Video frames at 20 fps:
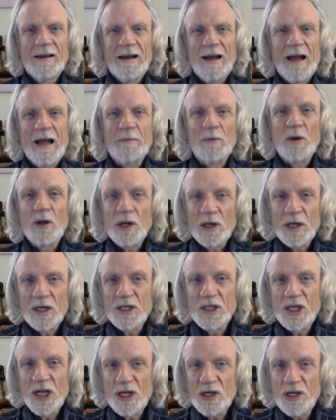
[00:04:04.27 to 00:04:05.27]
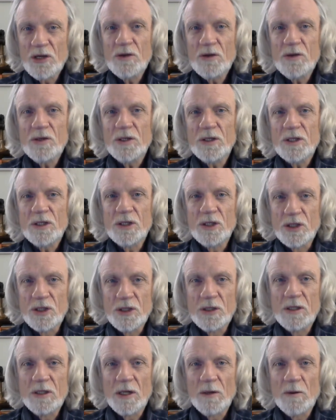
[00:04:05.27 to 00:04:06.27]
I'm going to continue to,
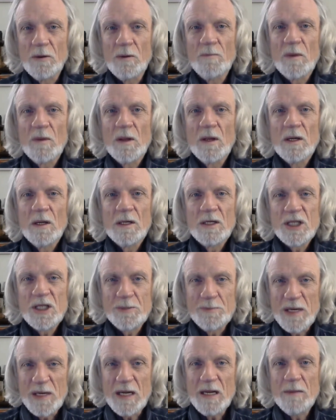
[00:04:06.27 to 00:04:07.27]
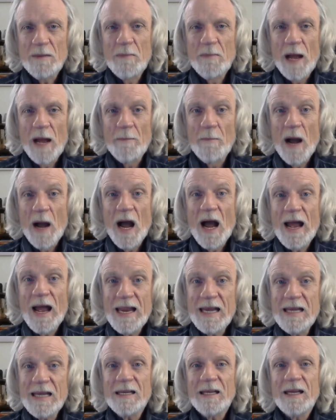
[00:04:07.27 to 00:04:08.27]
to speak my
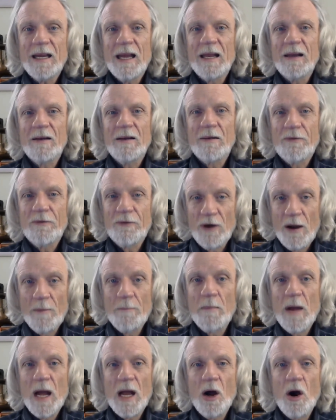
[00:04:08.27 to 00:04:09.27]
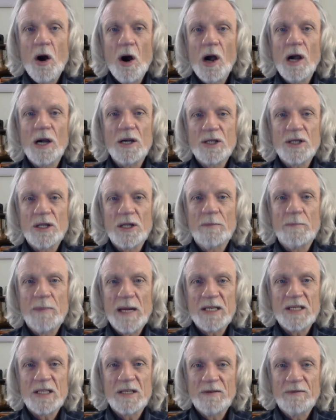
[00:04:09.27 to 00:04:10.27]
mind and from my heart to the
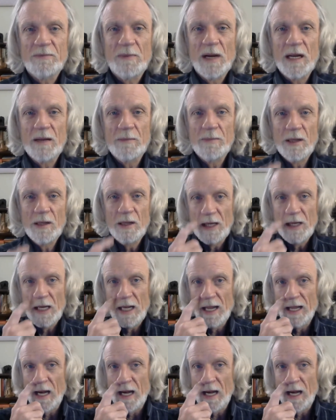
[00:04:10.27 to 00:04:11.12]
best of my ability.